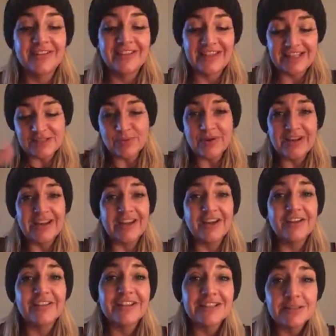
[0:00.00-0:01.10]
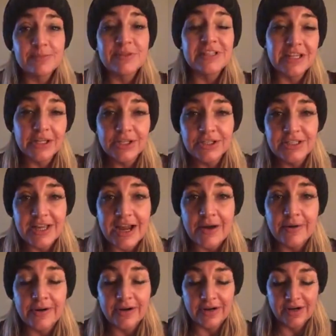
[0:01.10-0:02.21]
This one here, this particular
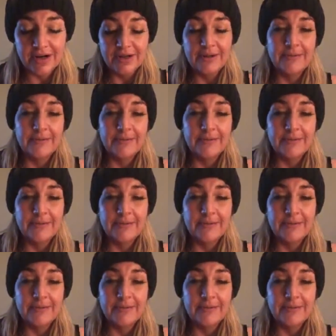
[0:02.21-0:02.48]
tower,